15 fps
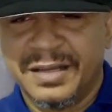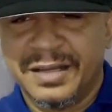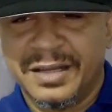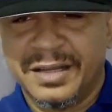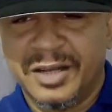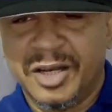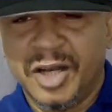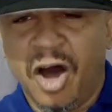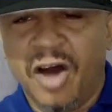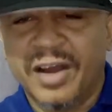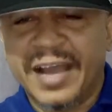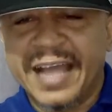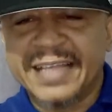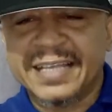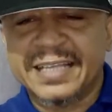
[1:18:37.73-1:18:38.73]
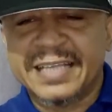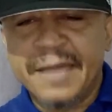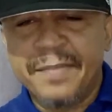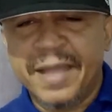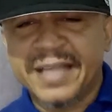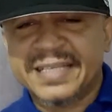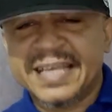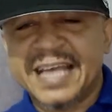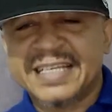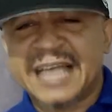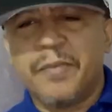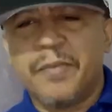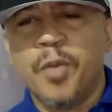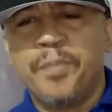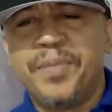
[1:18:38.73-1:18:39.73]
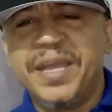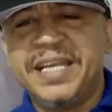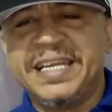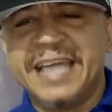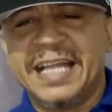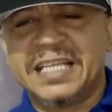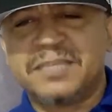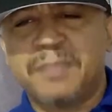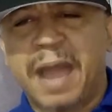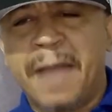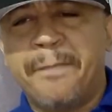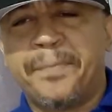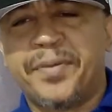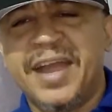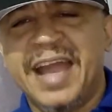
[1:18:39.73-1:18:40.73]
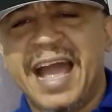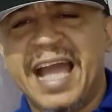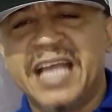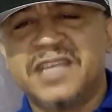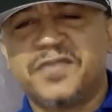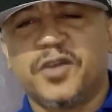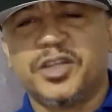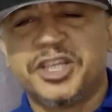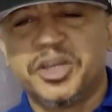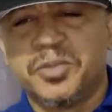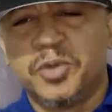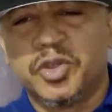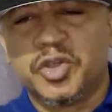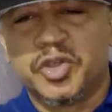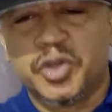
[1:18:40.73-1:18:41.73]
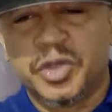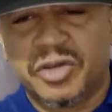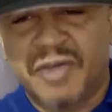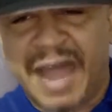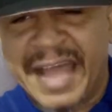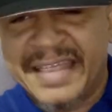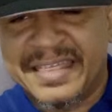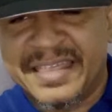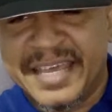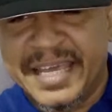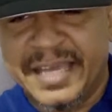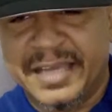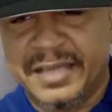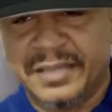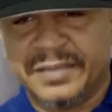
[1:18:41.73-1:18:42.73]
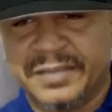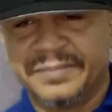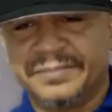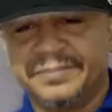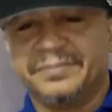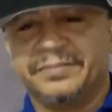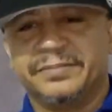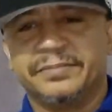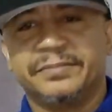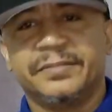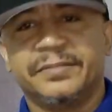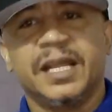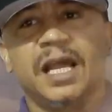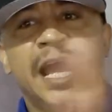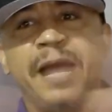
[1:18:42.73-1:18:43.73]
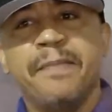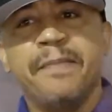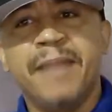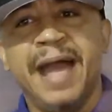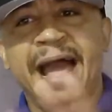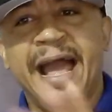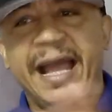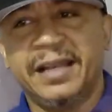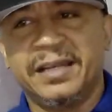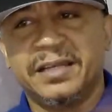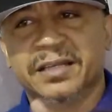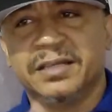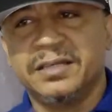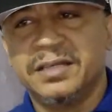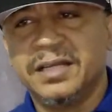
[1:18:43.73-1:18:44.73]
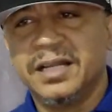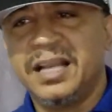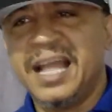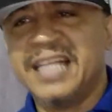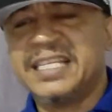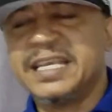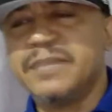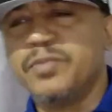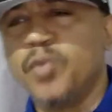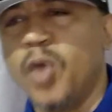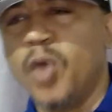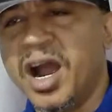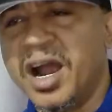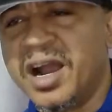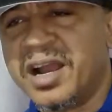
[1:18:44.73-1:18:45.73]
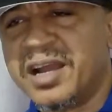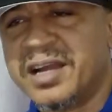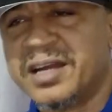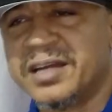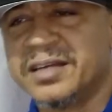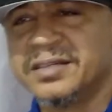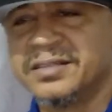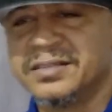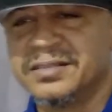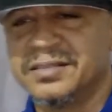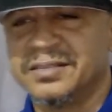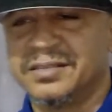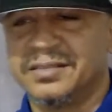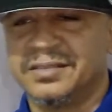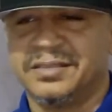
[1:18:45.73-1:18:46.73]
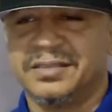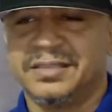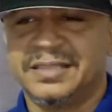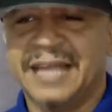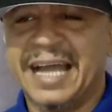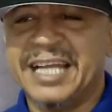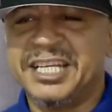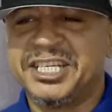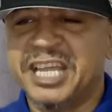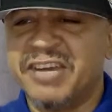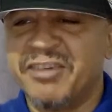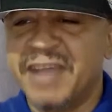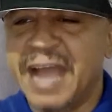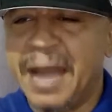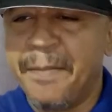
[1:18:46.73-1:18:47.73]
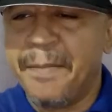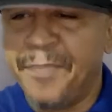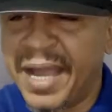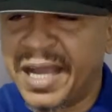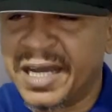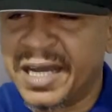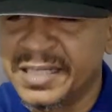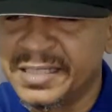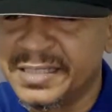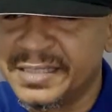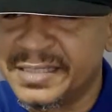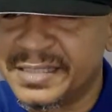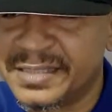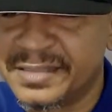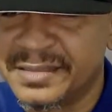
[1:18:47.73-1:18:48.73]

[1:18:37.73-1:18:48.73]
Long Entertainment says, I'm obedient. My prayer is for Tinubu to do the right thing. Amen. Let him work. Nigeria beckons.